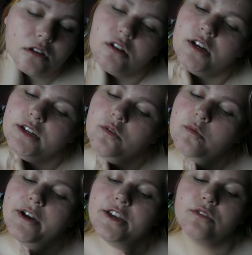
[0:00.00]
like
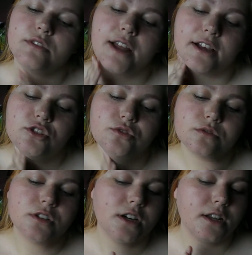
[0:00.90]
where your
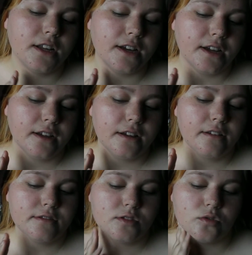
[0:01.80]
natural colour
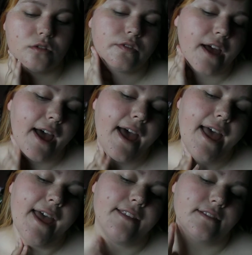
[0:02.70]
sort of
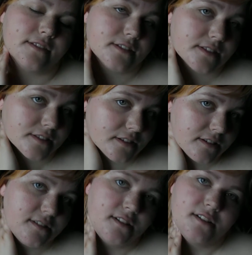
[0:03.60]
ends
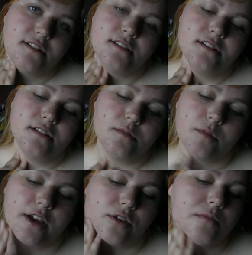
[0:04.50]
and
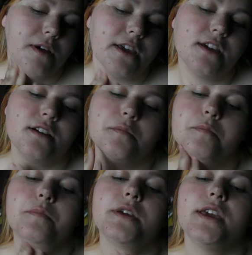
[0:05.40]
where your makeup
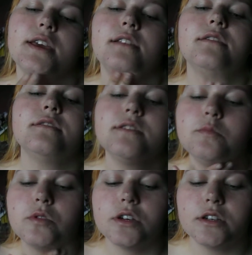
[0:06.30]
begins,
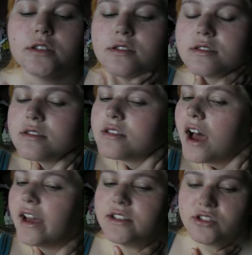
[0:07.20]
because
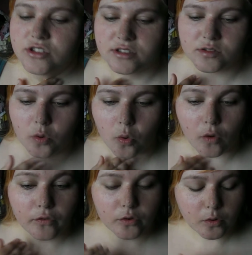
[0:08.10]
that is just
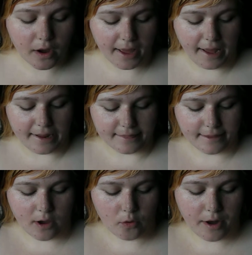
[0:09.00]
awful. I hate
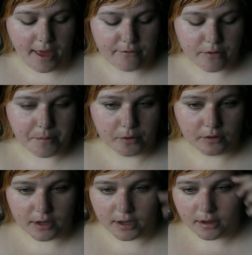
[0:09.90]
that on
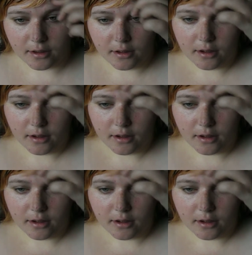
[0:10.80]
everybody.